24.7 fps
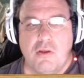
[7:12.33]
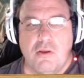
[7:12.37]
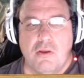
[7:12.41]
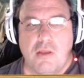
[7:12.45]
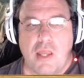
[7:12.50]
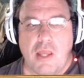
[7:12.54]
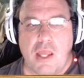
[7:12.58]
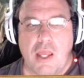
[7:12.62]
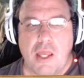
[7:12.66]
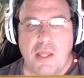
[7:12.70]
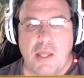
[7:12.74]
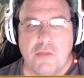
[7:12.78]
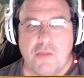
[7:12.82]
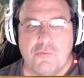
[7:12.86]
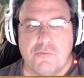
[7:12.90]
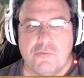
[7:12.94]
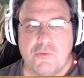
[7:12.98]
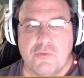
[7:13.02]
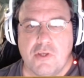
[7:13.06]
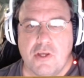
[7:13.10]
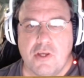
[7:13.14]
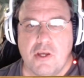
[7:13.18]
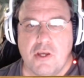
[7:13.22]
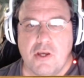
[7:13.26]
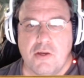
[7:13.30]
And
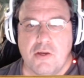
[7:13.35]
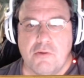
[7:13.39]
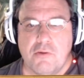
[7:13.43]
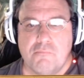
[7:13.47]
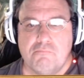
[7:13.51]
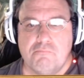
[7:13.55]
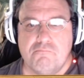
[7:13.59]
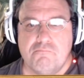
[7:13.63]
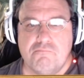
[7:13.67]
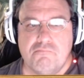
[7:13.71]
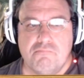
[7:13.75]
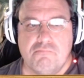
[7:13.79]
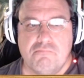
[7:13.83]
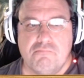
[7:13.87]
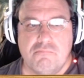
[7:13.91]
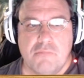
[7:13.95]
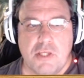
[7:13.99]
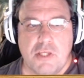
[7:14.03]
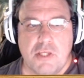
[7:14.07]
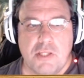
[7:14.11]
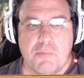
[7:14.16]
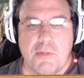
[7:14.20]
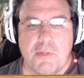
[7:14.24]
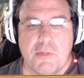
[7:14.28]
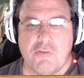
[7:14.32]

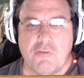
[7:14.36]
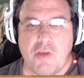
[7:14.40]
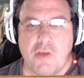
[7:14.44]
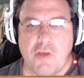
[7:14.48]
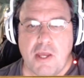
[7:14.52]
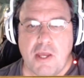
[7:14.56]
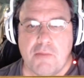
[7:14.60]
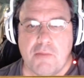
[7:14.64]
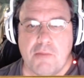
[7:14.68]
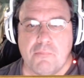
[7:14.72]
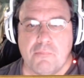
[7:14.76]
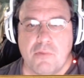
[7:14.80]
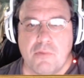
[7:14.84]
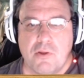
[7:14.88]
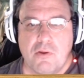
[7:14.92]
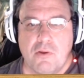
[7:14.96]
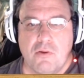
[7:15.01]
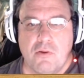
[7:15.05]
in the meantime,